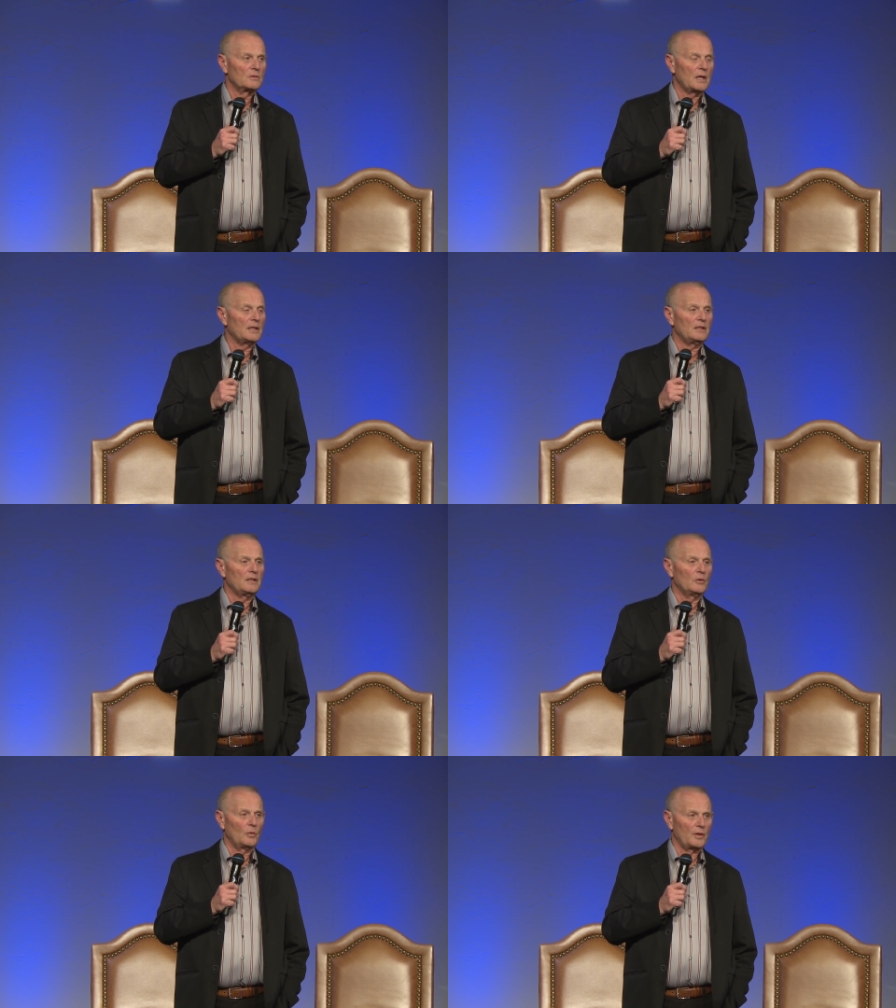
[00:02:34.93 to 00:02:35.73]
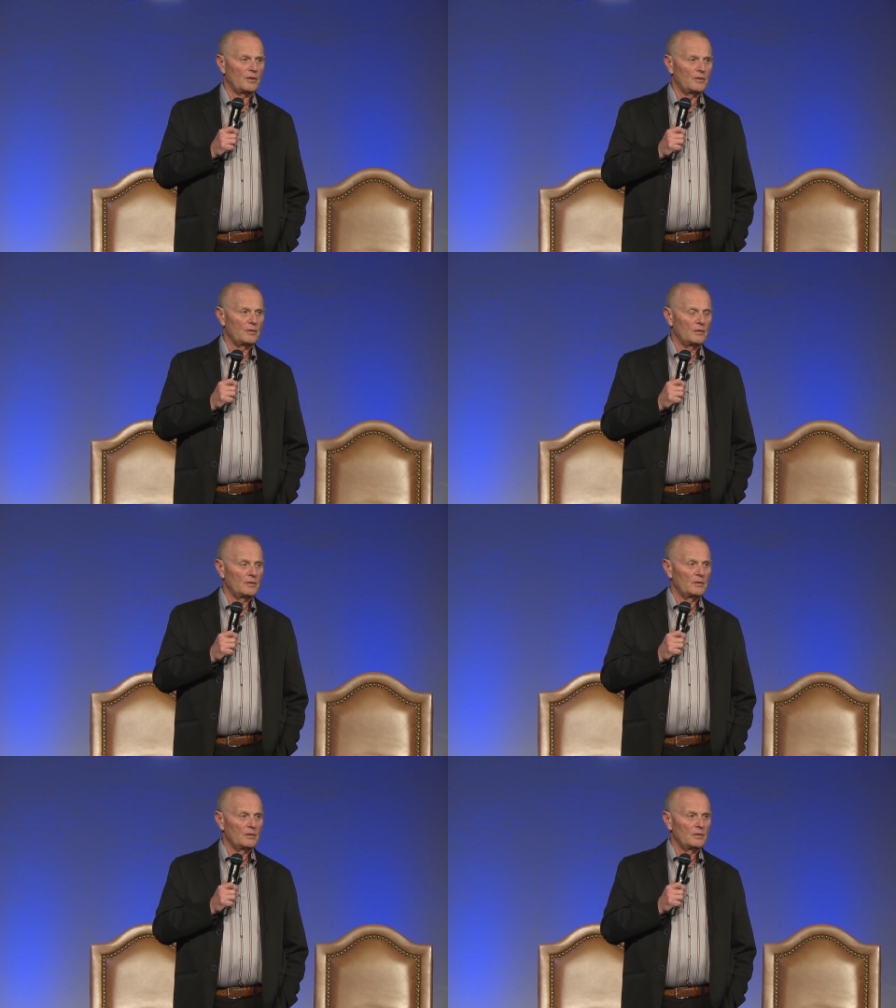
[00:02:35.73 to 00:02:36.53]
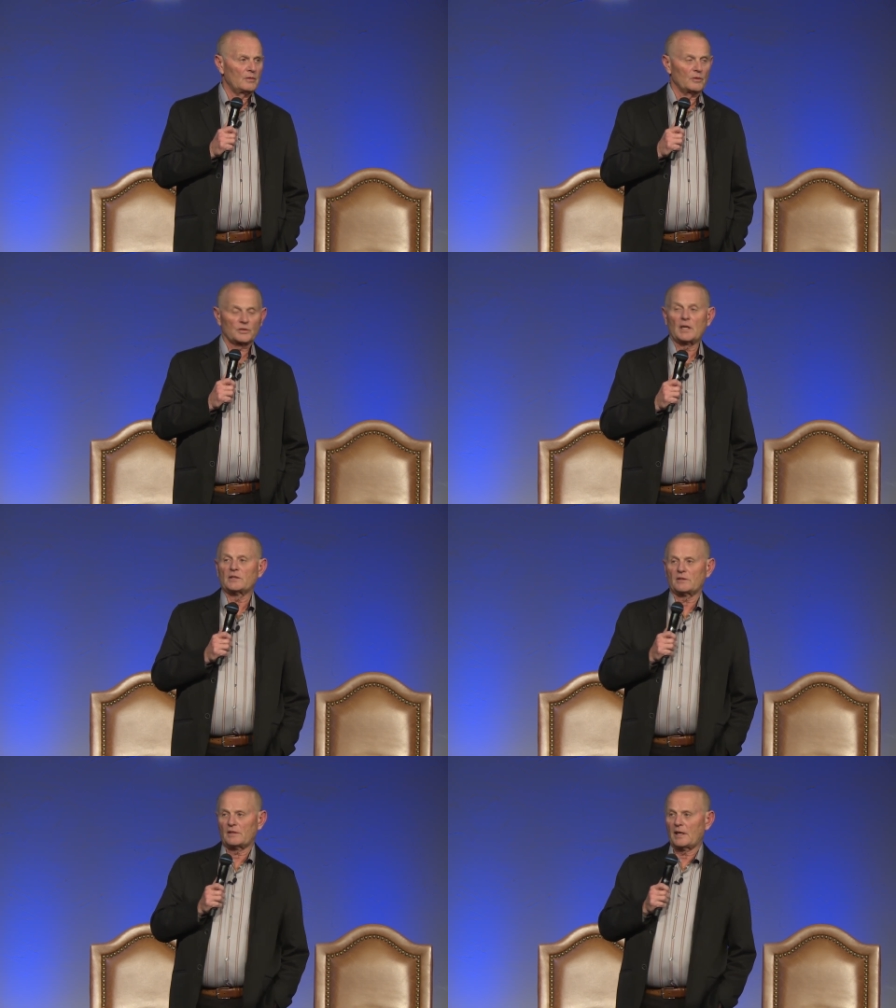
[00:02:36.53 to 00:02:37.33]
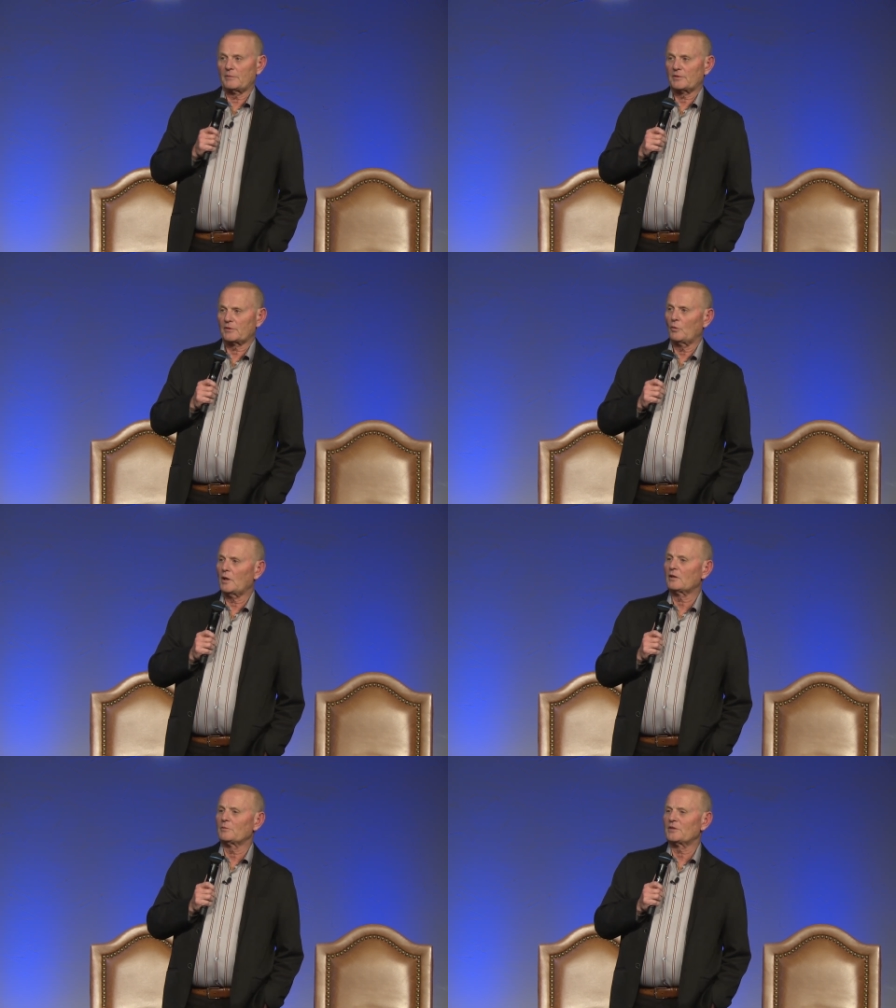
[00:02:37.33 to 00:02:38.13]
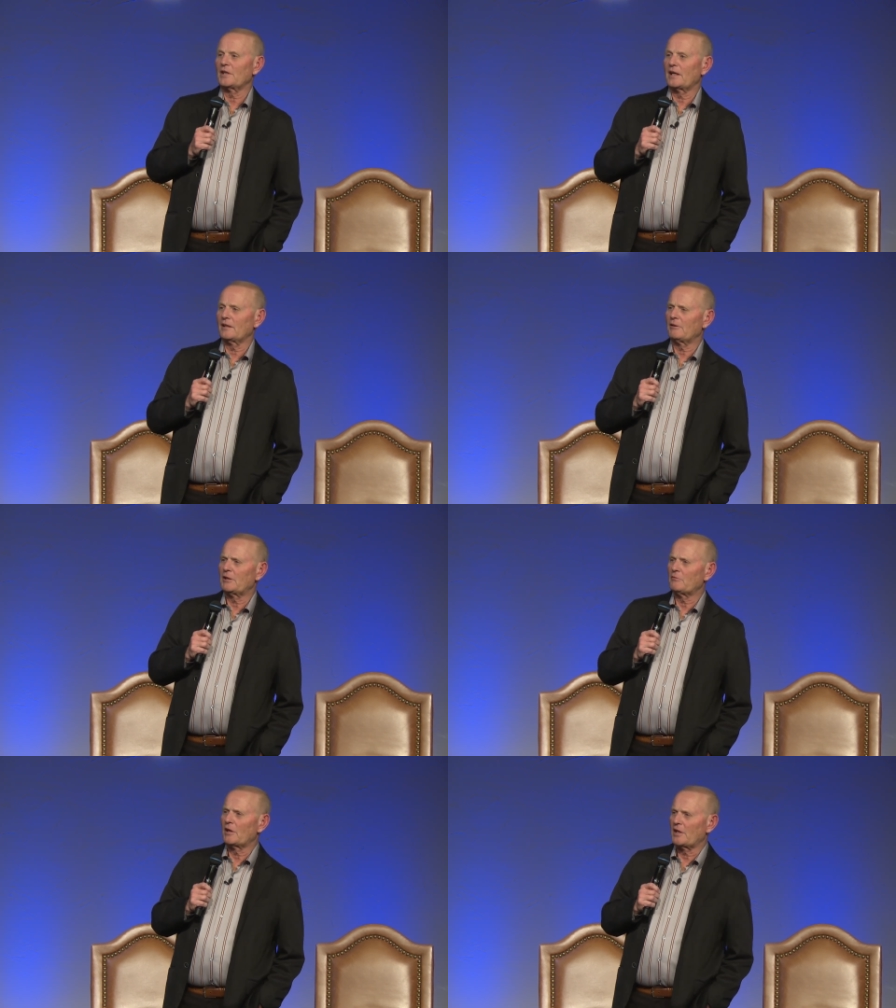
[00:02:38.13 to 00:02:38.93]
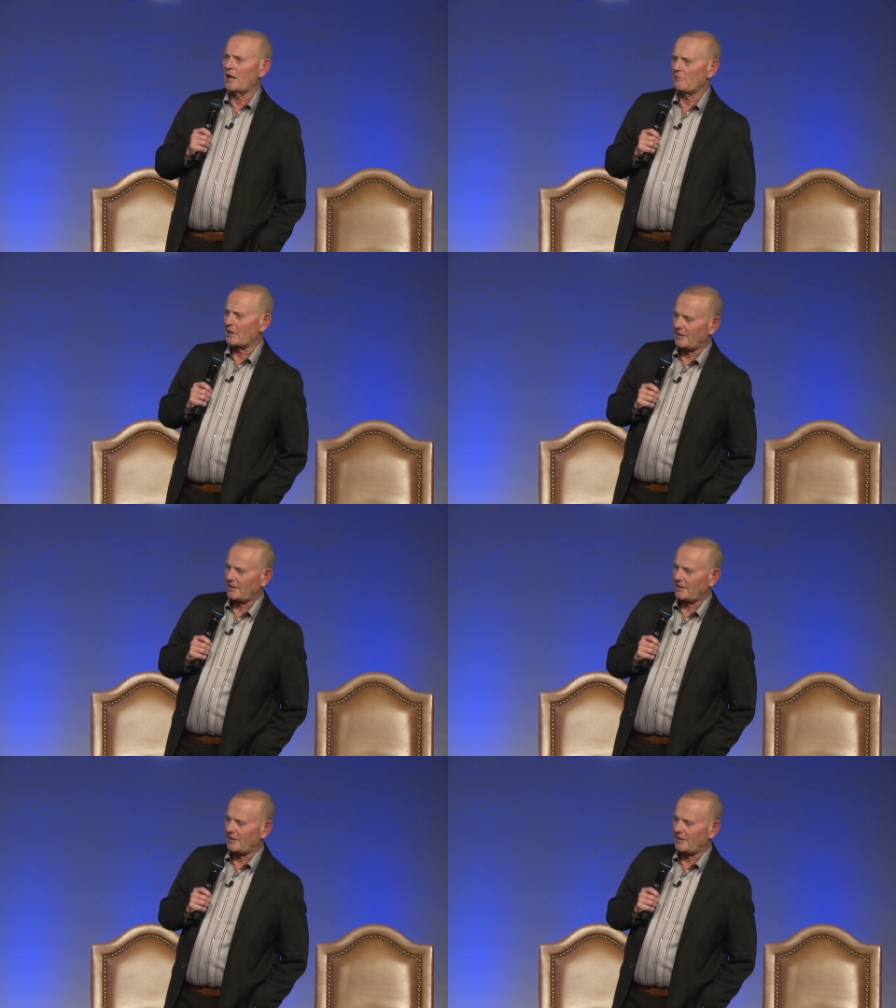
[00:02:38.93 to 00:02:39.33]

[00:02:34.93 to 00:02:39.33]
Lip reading: How do you deal with those kinds of times? So welcome tonight, Larry and Rhonda Ihrig.